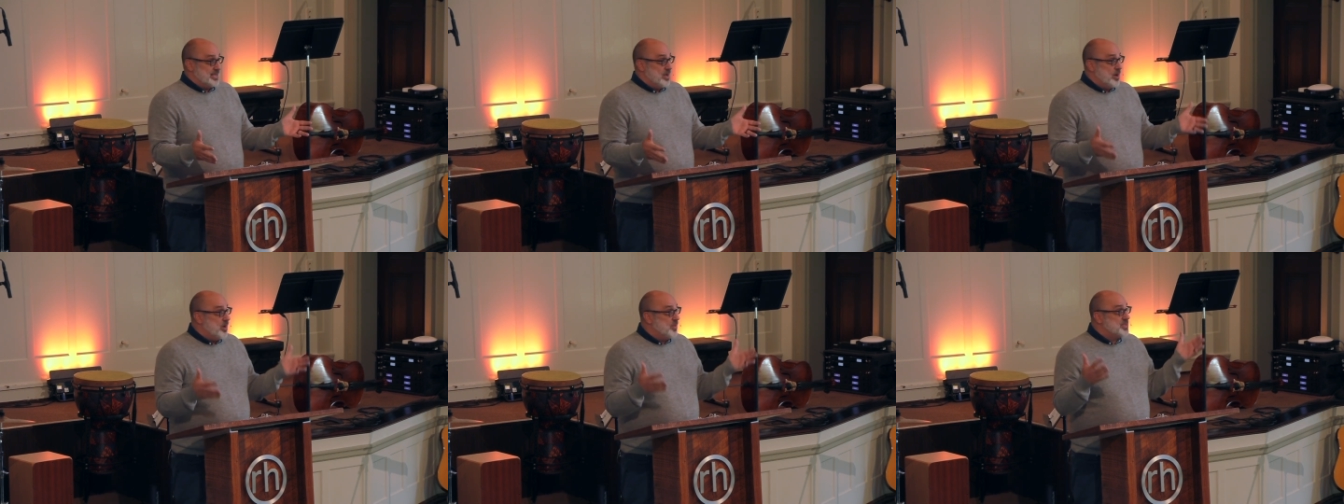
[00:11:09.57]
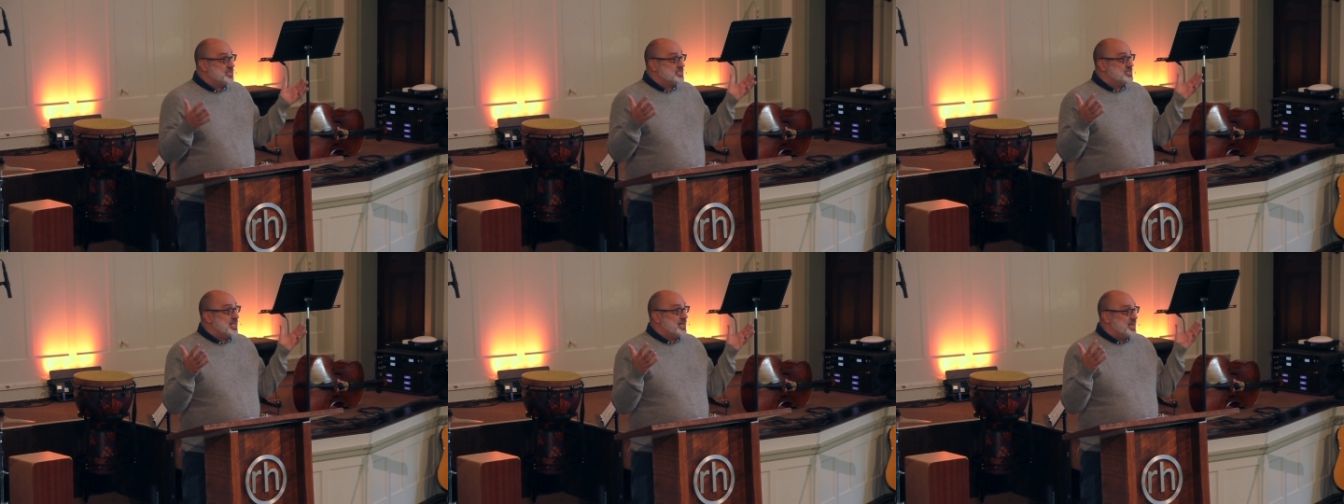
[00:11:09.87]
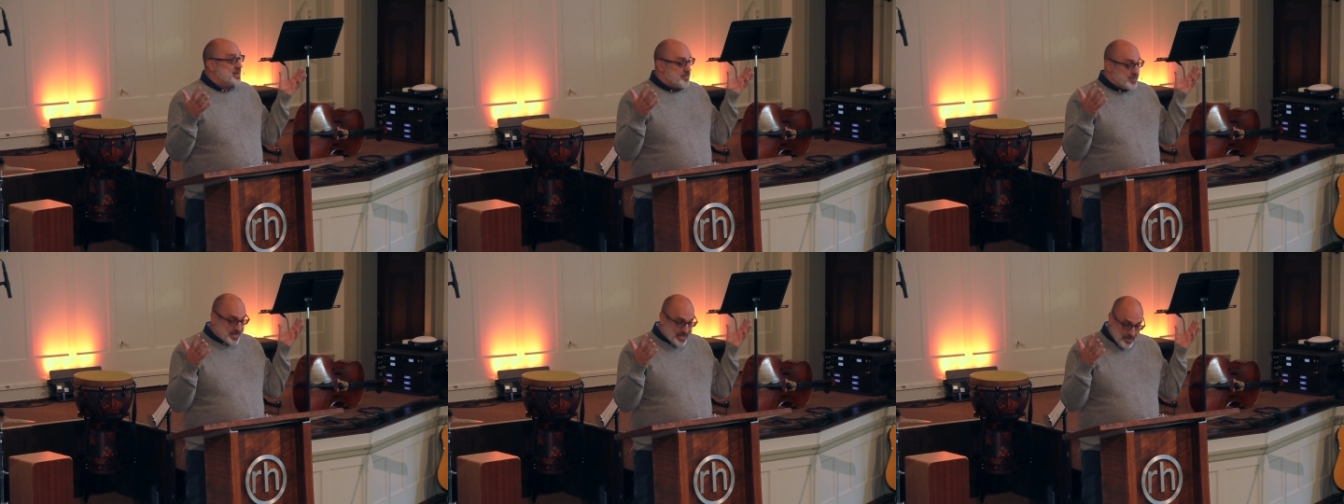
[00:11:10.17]
All of a sudden,
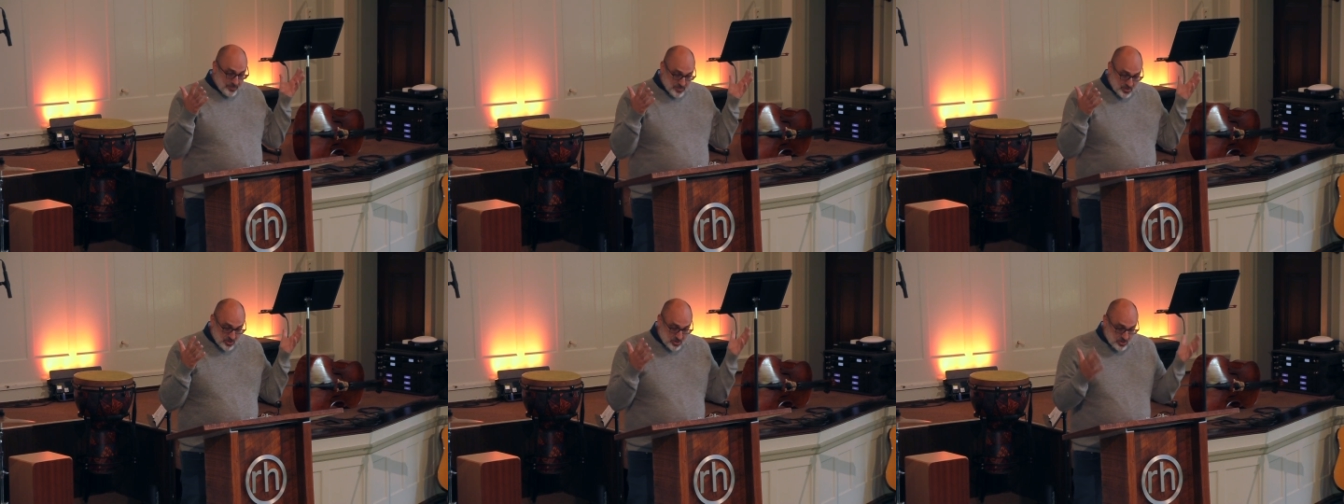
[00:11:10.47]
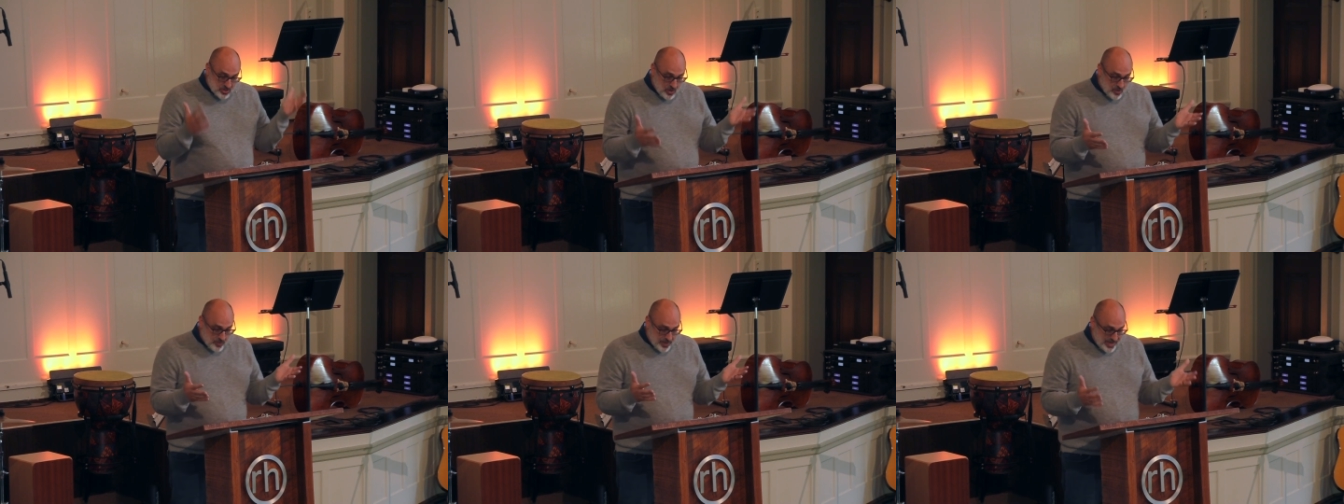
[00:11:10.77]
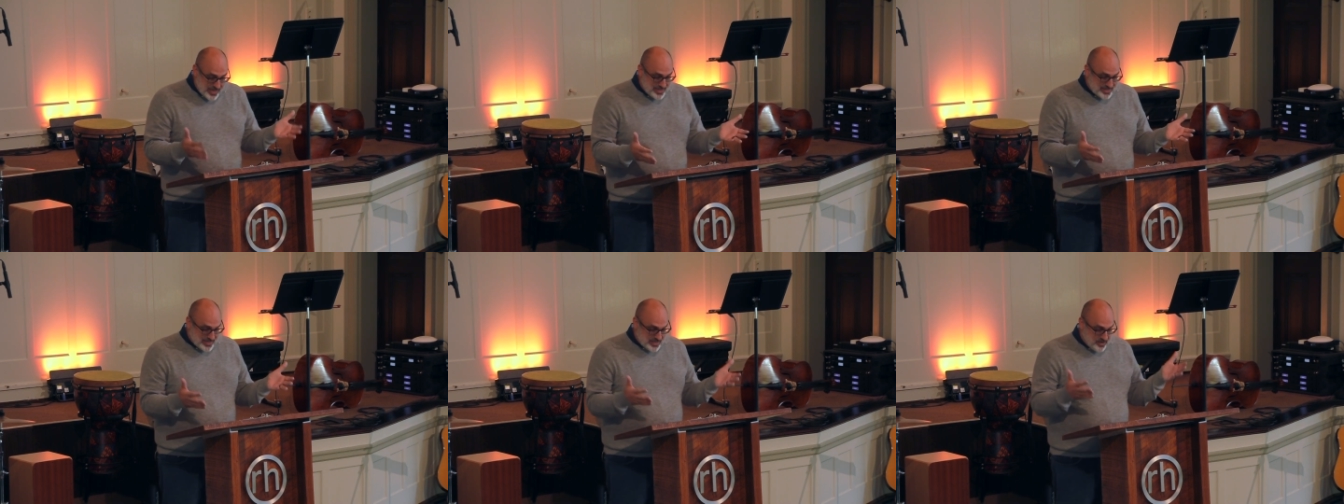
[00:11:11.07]
it becomes so
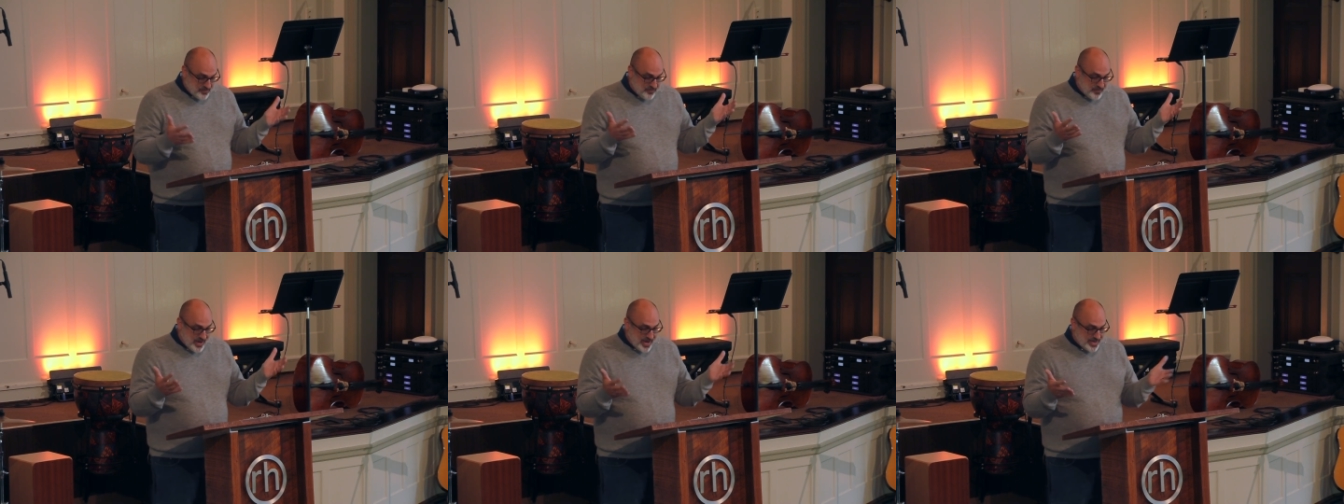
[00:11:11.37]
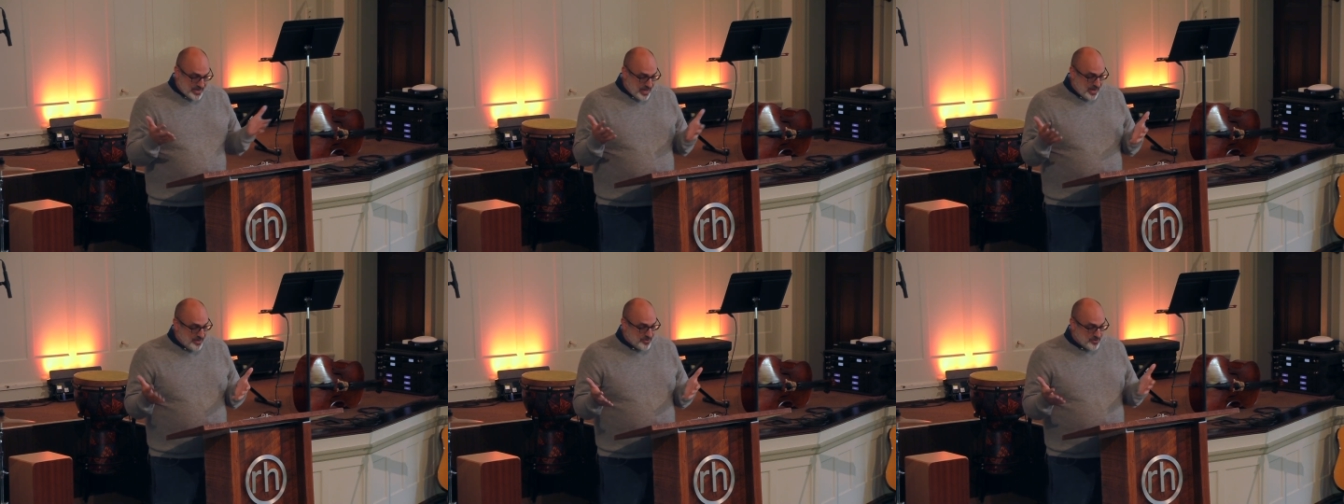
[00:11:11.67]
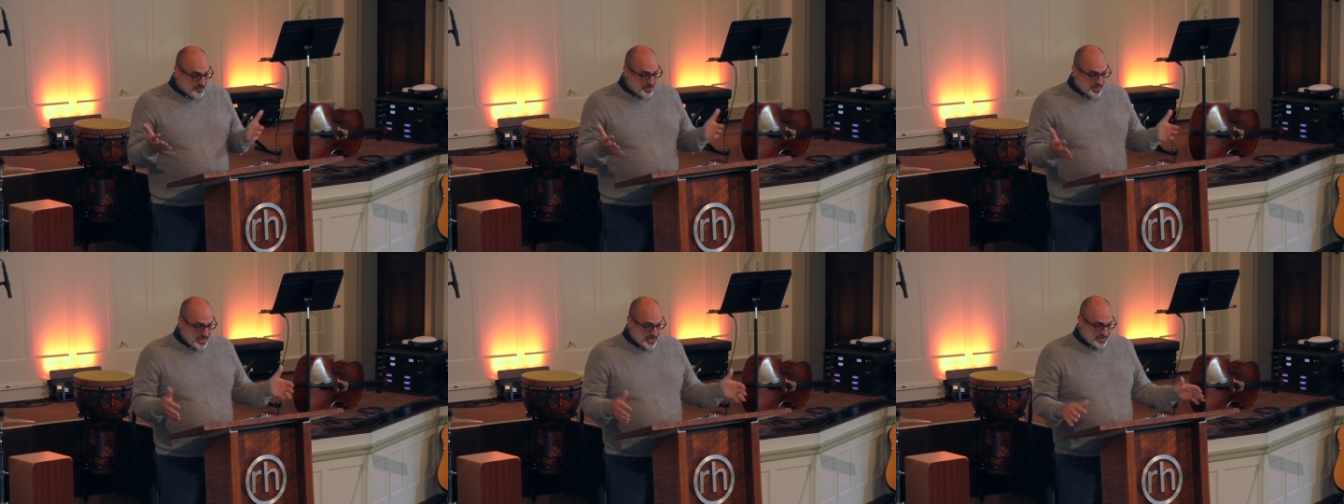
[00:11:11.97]
easy to find other
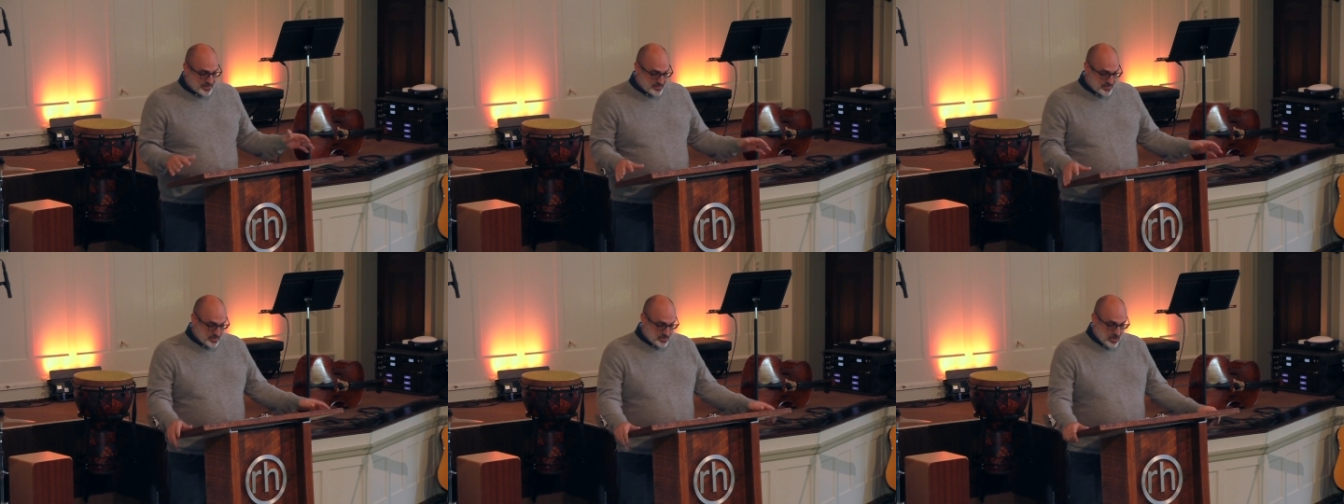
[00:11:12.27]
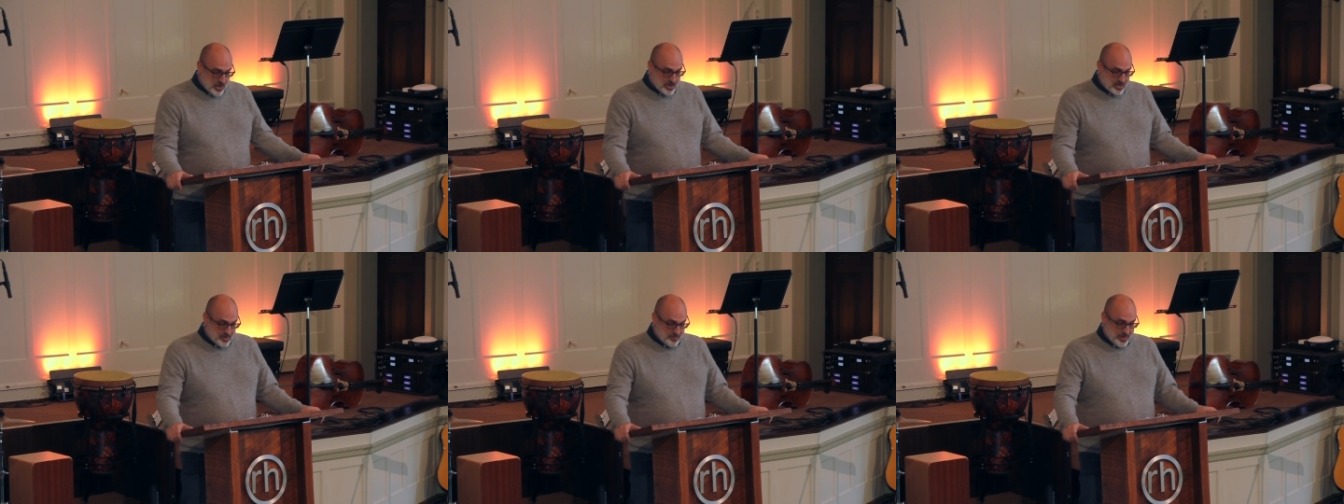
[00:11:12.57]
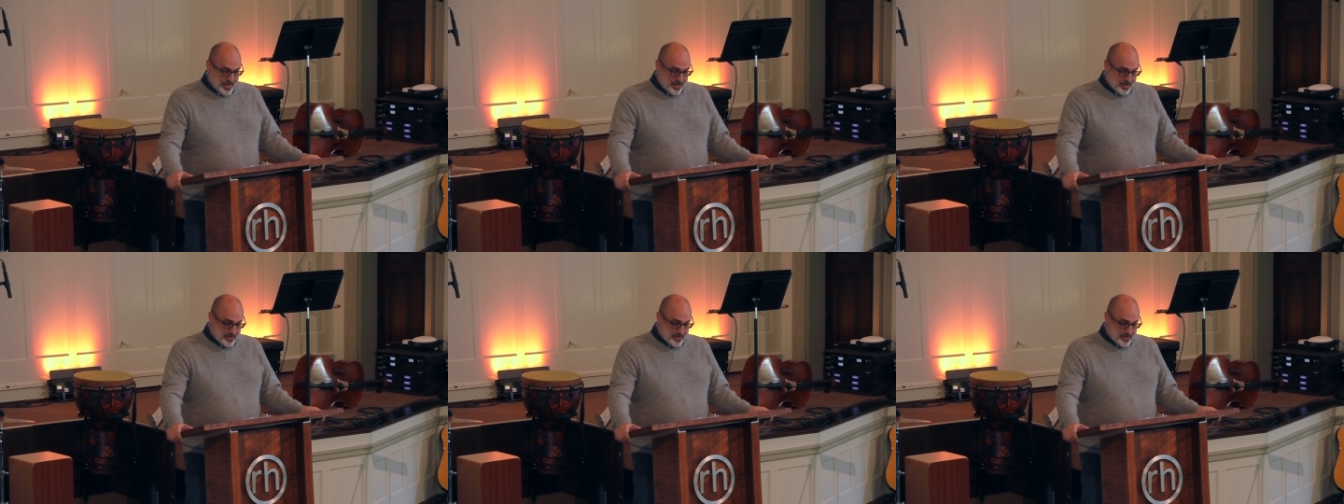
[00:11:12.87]
things to talk about.